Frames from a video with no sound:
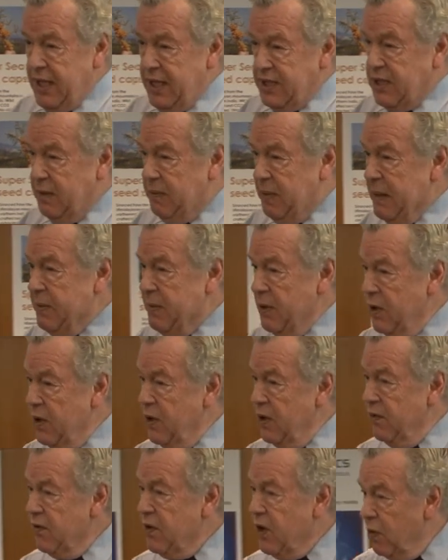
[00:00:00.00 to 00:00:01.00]
So people
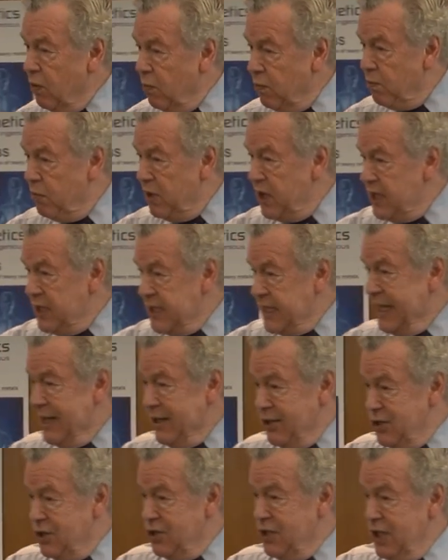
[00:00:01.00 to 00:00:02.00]
who've got burnt
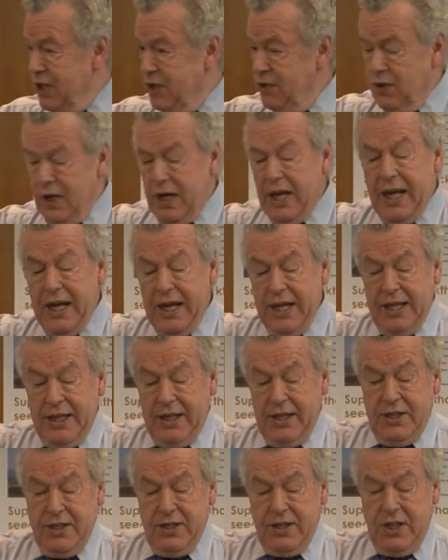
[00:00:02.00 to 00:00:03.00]
out adrenal
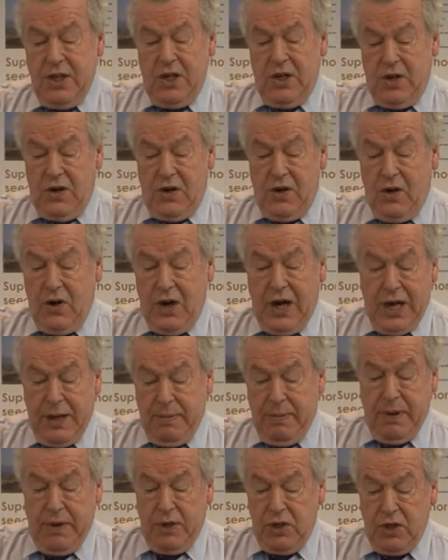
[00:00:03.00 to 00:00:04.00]
glands or
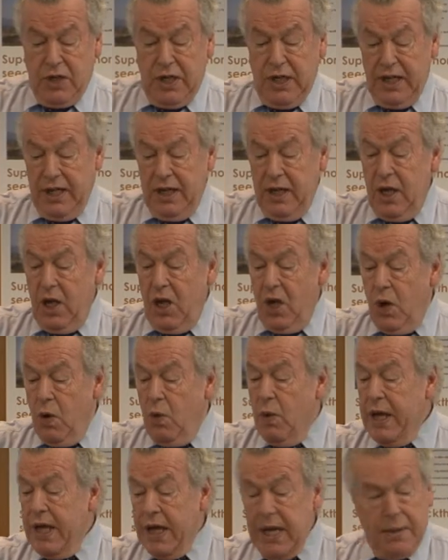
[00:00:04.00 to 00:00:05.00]
hypoadrenia
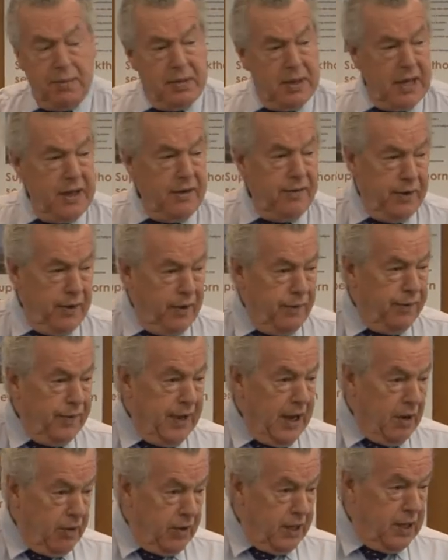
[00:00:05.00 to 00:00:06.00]
wake up and they feel
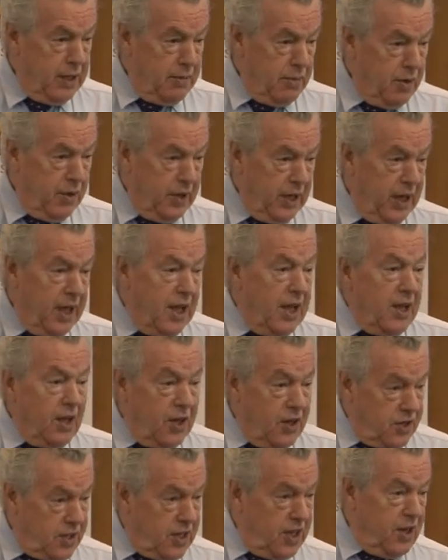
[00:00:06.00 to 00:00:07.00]
foul in the morning
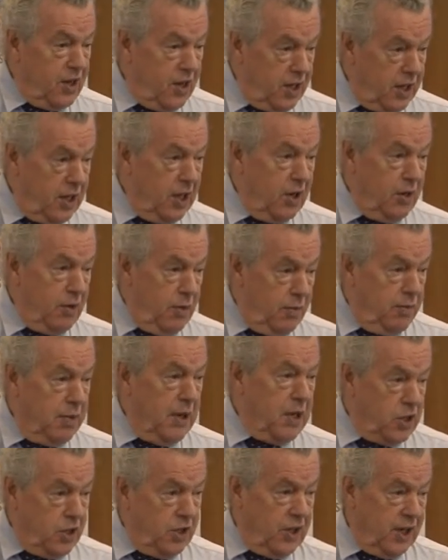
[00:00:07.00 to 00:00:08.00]
because they got low
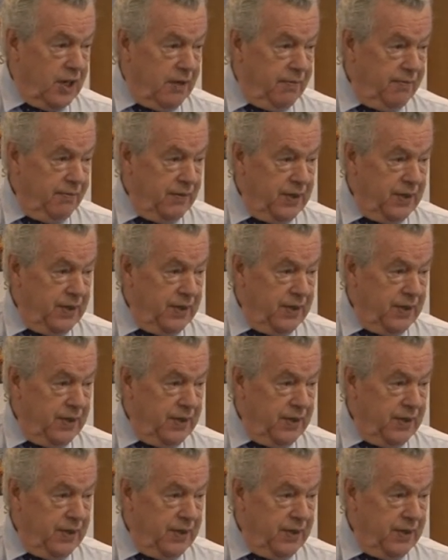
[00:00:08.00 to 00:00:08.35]
blood sugar.